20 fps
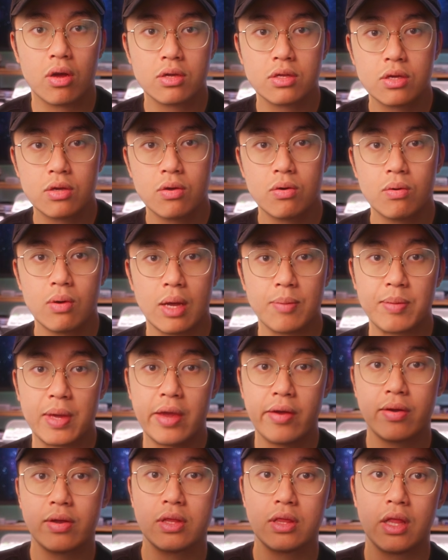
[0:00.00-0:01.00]
audio, I'm
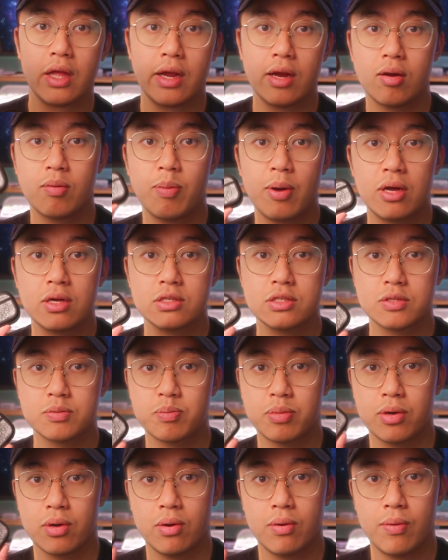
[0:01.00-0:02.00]
carrying the AirPods
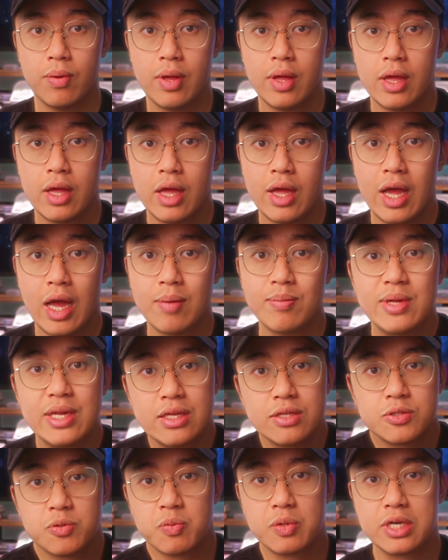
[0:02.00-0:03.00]
Pro. I
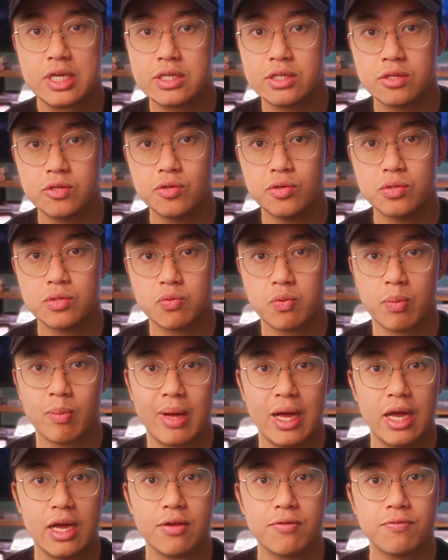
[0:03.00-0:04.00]
mean, it's what I use with
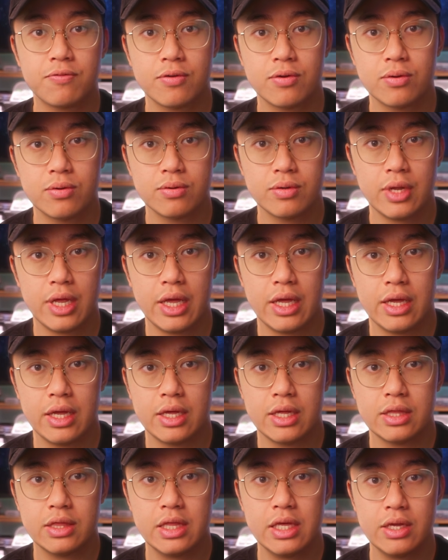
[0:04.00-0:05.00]
my iPhone,
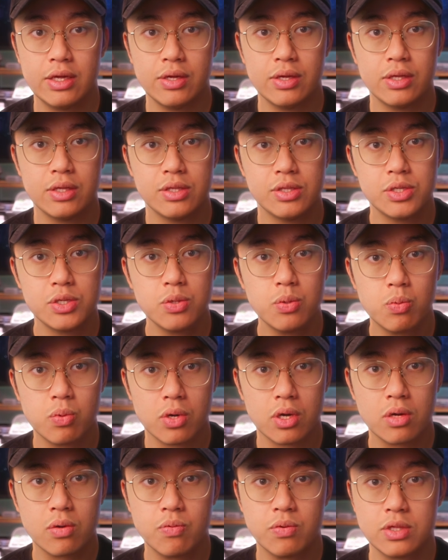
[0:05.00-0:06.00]
and they do
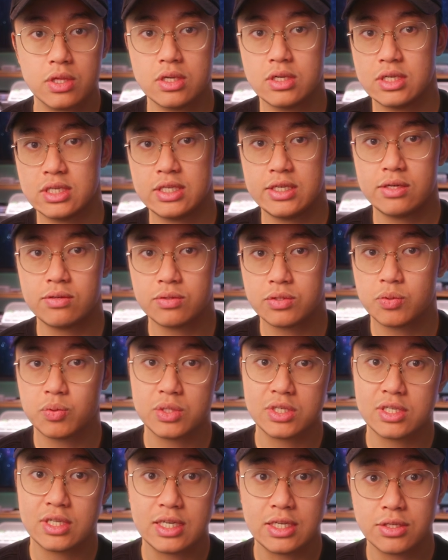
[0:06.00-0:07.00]
work with the Nintendo
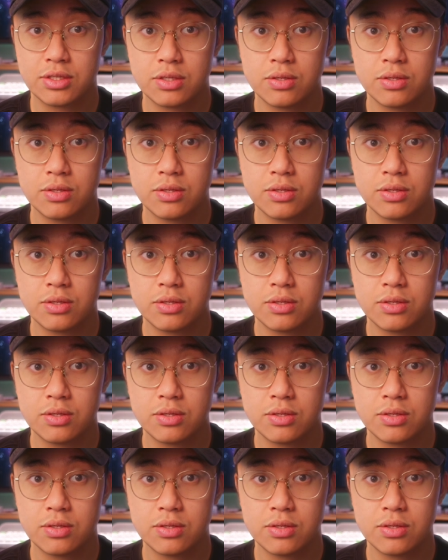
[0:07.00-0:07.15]
Switch Lite